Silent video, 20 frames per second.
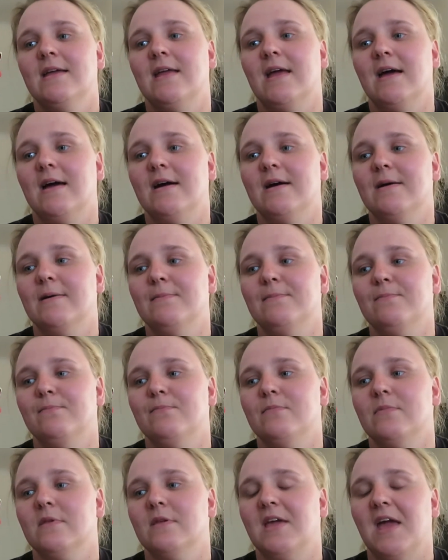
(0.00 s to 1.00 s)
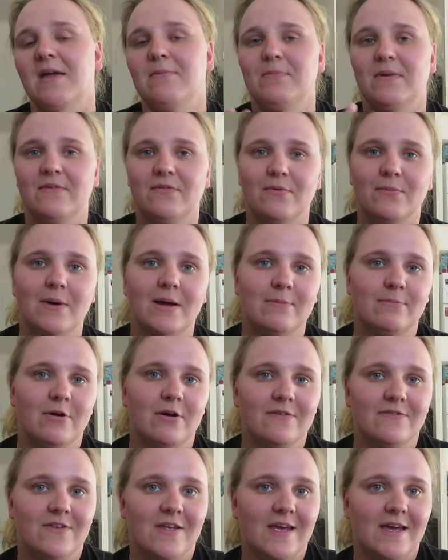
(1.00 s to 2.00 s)
um, gave me for my
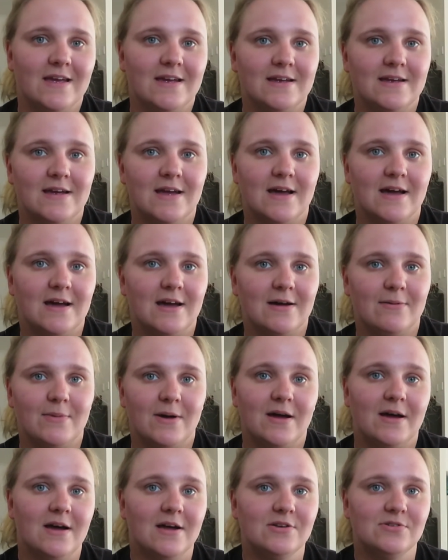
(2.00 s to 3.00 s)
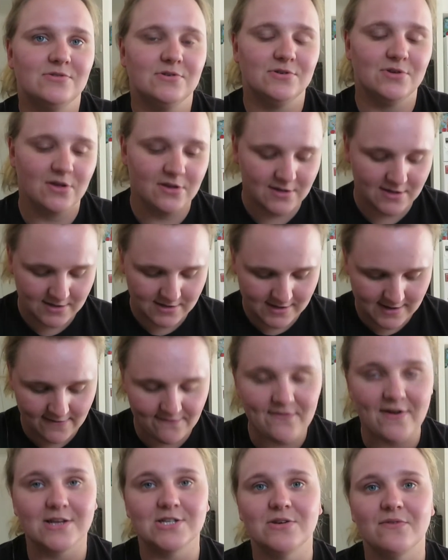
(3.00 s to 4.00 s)
birthday um, a $100
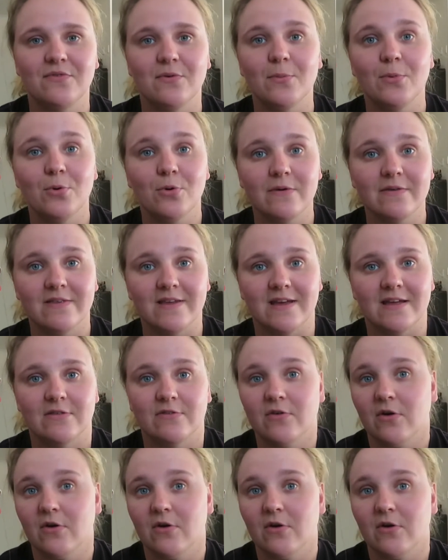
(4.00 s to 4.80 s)
gift voucher from Horseland.